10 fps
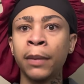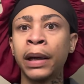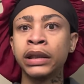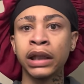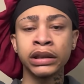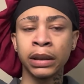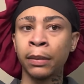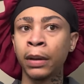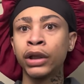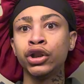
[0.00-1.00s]
I text him. I'm
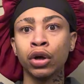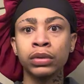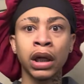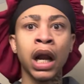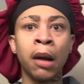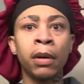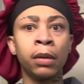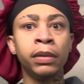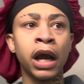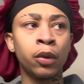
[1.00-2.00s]
like, yo, da, I'm
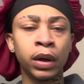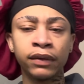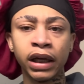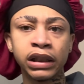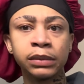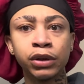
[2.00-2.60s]
up now, whatever the case may be.